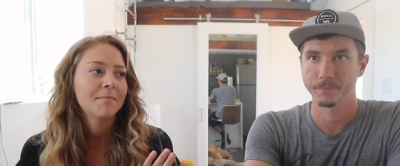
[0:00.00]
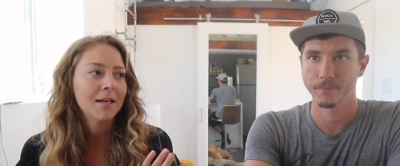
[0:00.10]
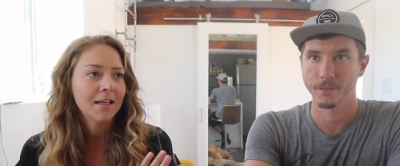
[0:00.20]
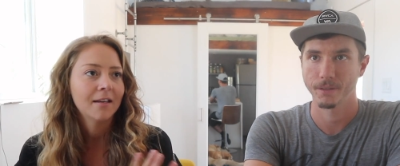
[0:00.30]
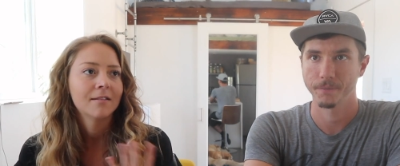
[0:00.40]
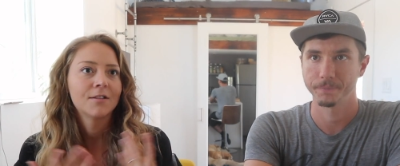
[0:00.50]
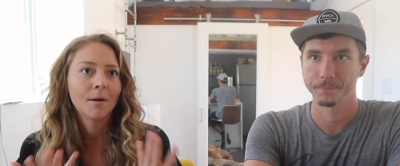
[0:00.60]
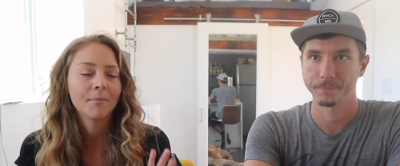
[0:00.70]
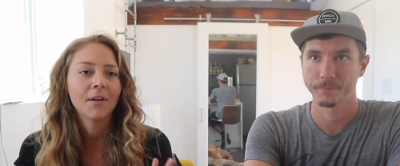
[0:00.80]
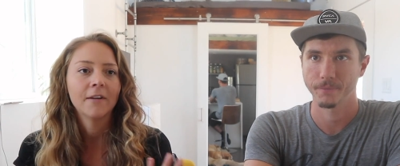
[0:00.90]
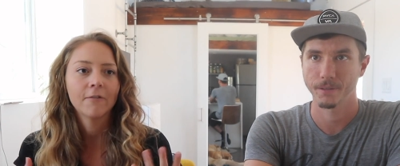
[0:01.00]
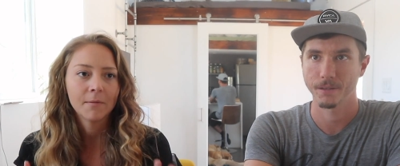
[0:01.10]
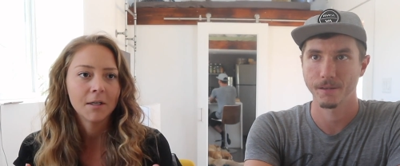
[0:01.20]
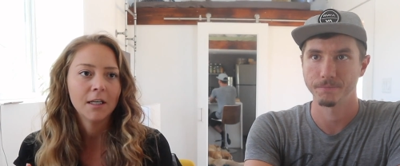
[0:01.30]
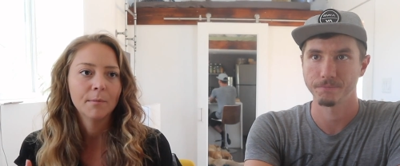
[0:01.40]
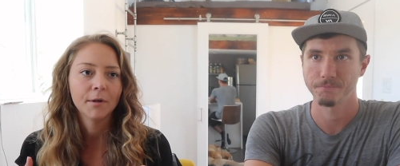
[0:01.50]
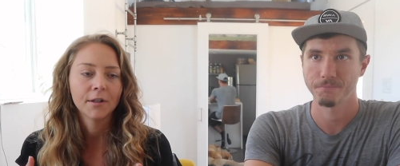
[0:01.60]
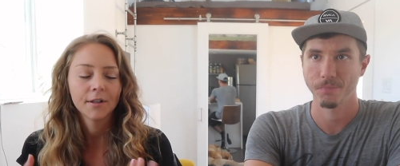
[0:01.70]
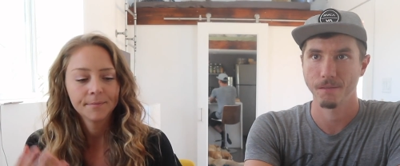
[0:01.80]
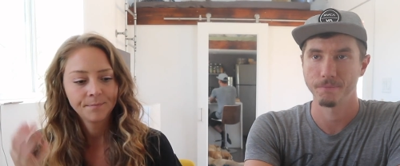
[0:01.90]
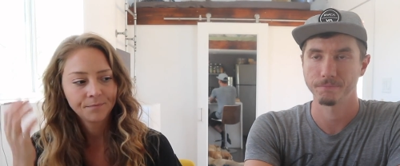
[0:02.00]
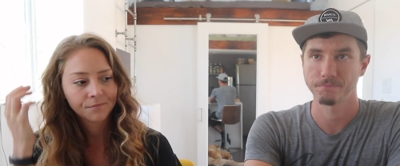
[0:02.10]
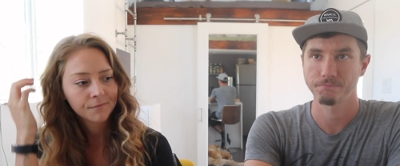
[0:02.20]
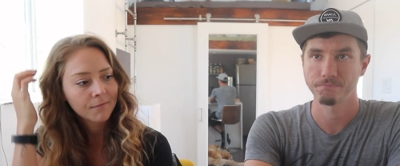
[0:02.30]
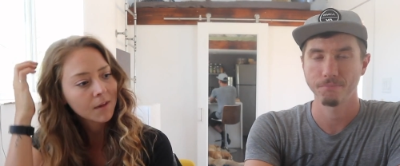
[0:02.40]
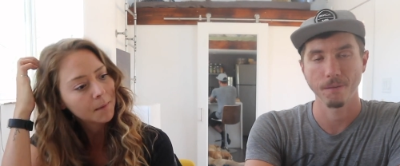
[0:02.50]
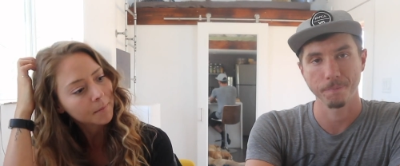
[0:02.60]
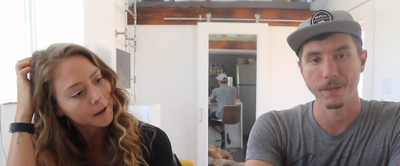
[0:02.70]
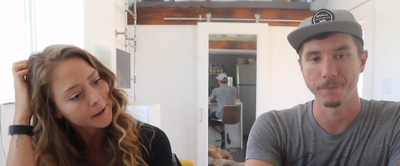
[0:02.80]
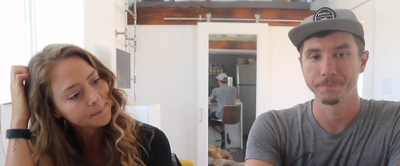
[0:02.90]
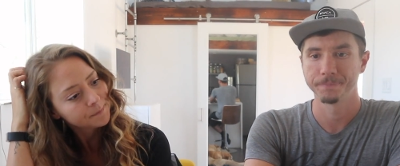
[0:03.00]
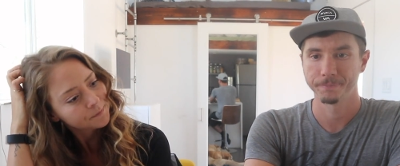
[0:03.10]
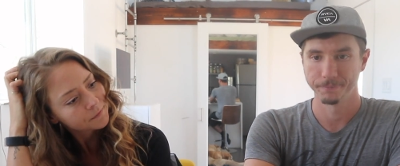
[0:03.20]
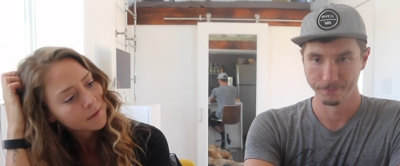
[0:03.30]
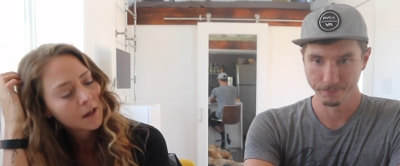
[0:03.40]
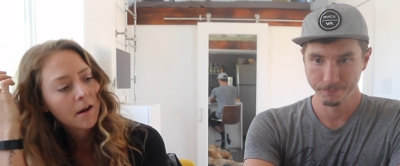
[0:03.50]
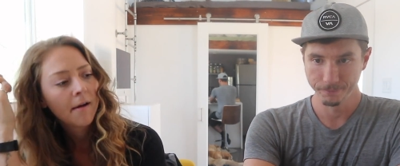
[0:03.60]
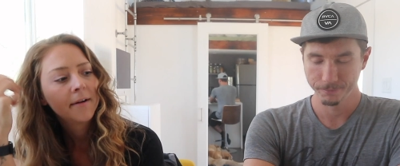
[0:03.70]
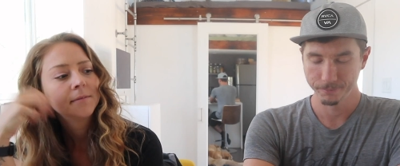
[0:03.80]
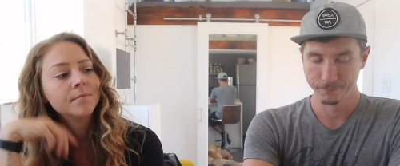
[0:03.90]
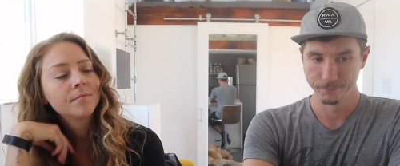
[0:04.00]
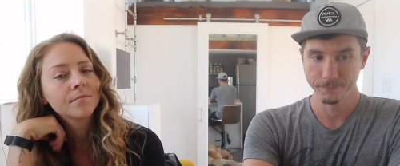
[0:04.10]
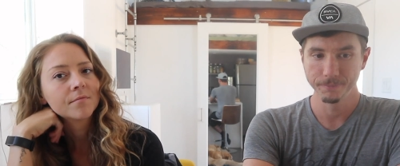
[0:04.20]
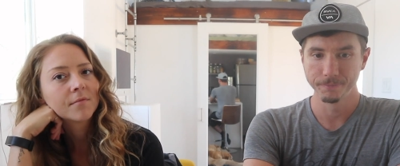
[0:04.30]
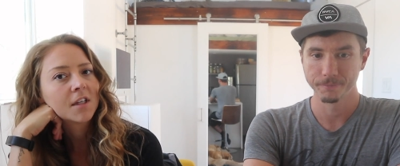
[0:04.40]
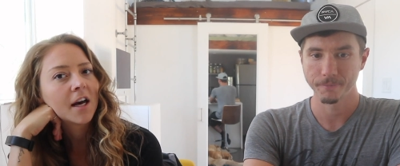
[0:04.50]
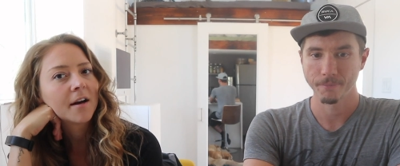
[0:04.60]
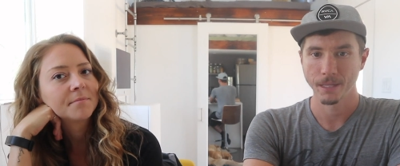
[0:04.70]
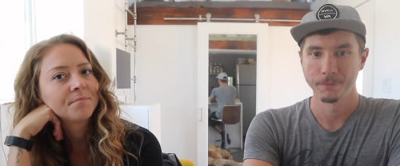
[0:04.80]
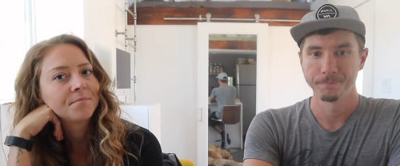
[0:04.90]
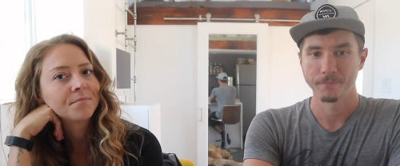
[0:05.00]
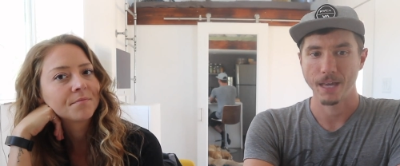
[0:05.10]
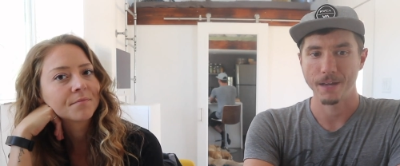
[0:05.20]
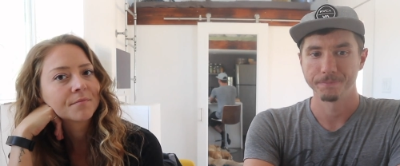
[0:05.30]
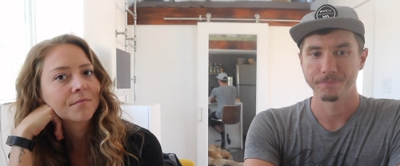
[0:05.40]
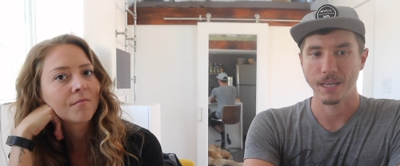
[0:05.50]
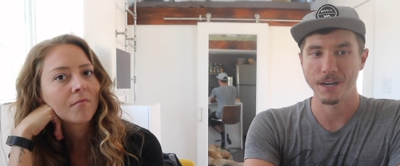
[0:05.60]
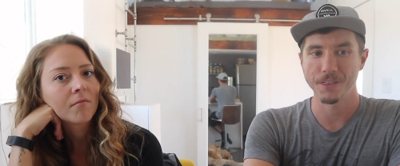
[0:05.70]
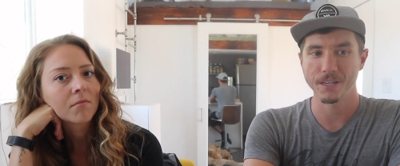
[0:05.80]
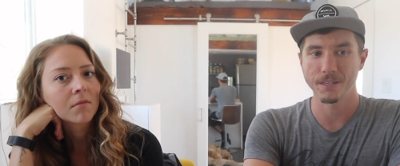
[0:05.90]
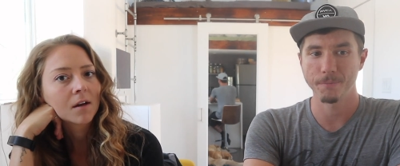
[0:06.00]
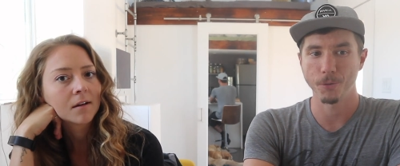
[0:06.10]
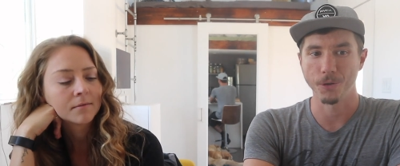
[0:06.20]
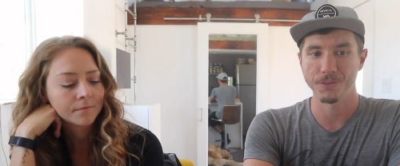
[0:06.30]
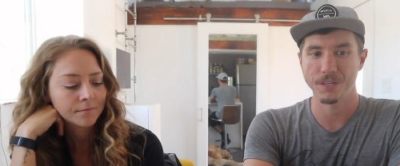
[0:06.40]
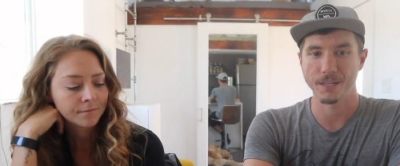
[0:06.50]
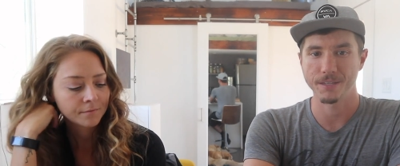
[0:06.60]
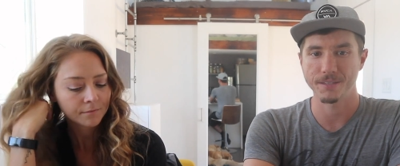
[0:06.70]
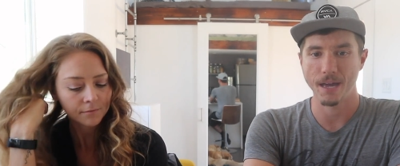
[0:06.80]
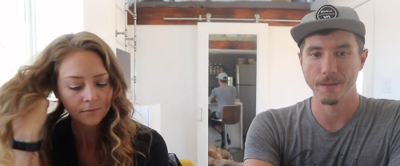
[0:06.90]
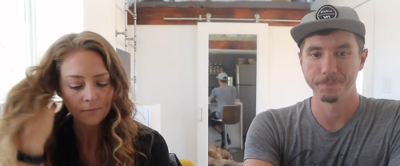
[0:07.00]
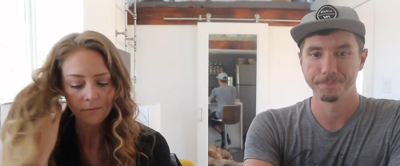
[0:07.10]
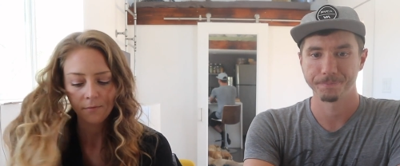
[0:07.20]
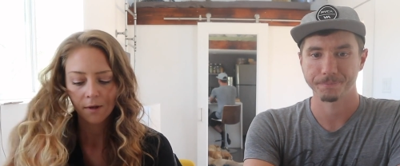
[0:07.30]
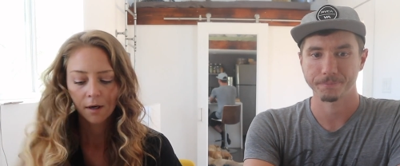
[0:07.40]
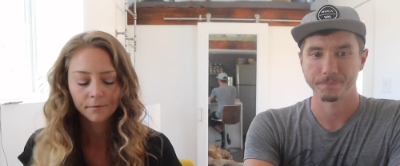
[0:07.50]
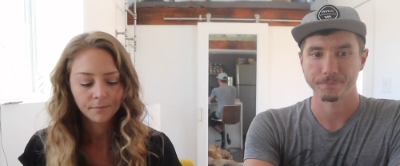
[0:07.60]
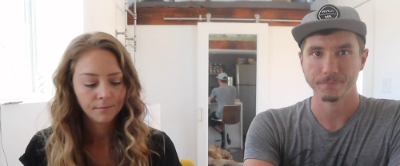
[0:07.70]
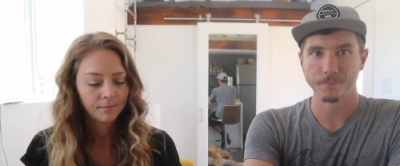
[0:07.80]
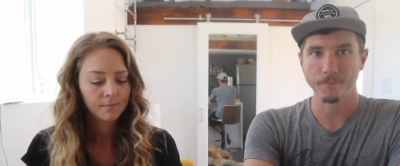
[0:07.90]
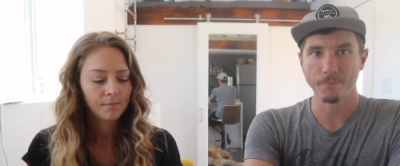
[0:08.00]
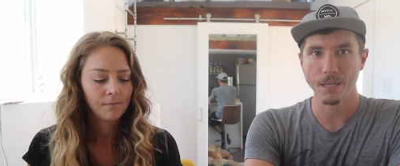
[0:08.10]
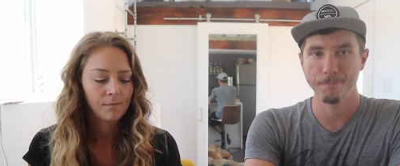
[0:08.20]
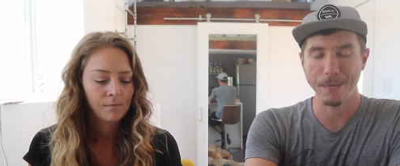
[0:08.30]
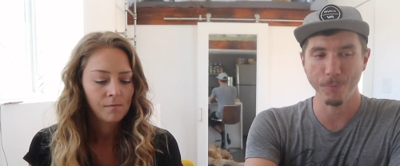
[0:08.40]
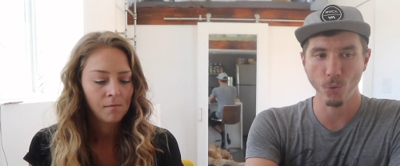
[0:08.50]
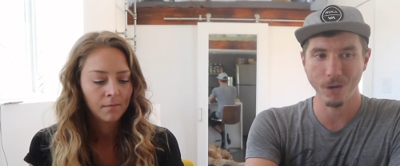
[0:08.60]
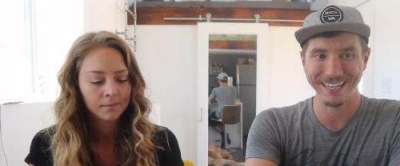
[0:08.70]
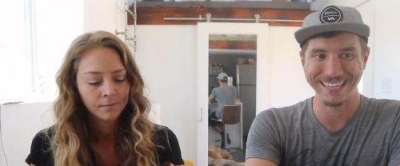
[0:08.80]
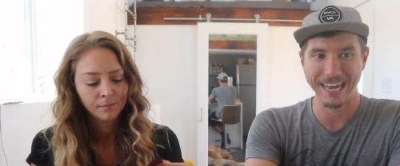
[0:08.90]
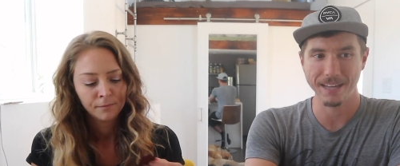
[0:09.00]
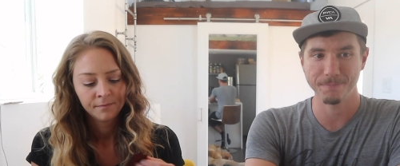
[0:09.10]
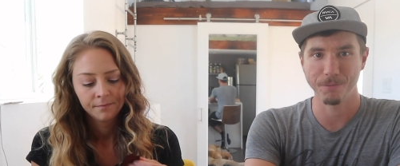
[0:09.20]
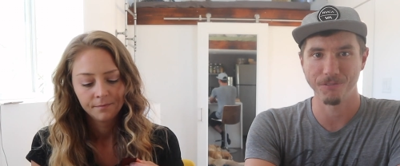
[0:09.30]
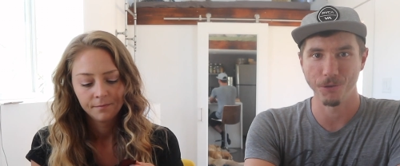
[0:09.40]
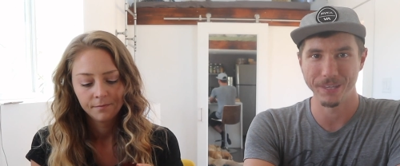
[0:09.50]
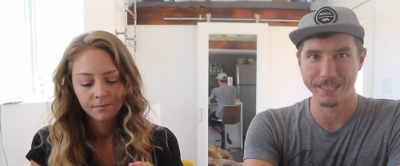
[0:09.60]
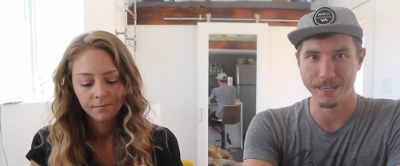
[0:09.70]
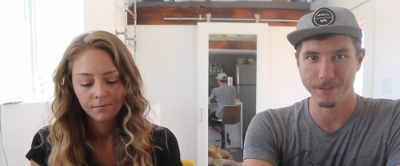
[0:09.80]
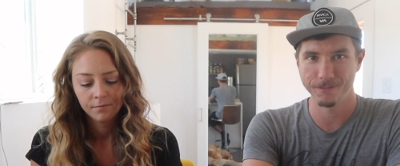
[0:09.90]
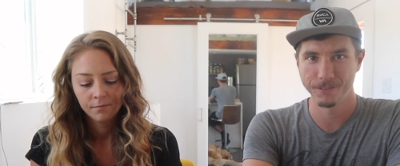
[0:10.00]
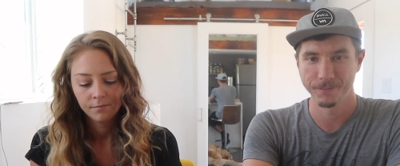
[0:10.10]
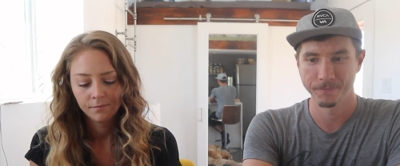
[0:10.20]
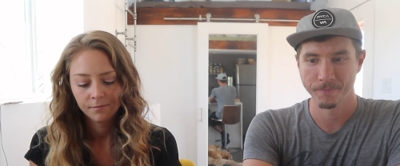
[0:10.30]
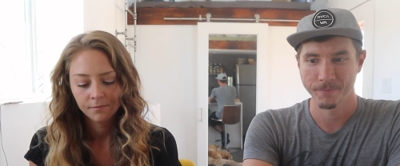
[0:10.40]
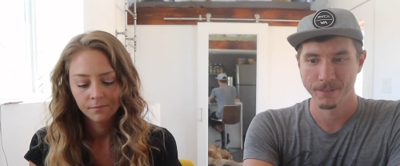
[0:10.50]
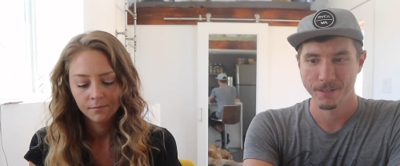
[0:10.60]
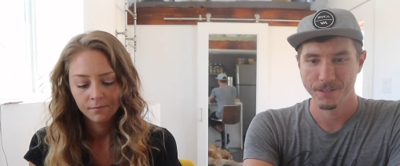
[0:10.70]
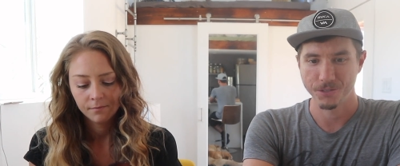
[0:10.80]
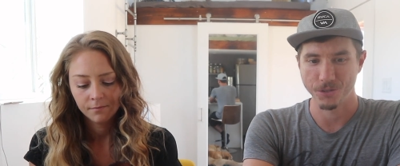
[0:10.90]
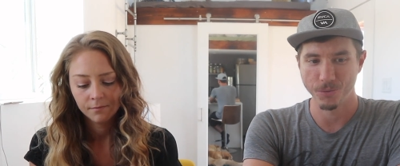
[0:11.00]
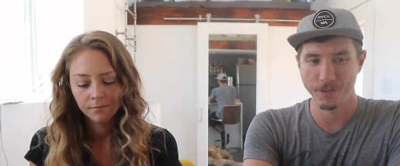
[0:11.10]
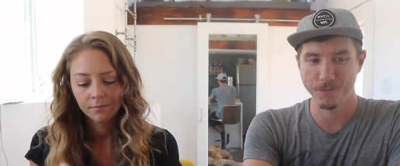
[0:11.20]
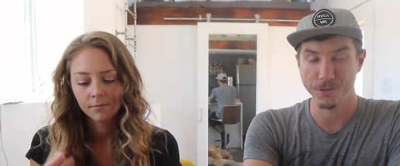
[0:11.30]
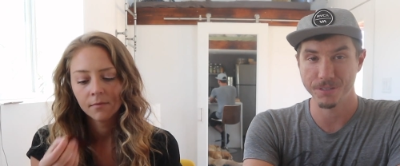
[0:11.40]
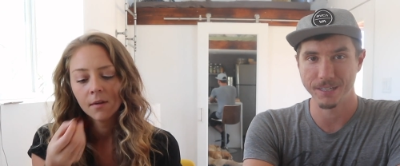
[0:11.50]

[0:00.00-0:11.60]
Speaker 1: I'm making something from an ebook. But yeah.
Speaker 2: And I think an important thing is that people want to get before they give. So you want to focus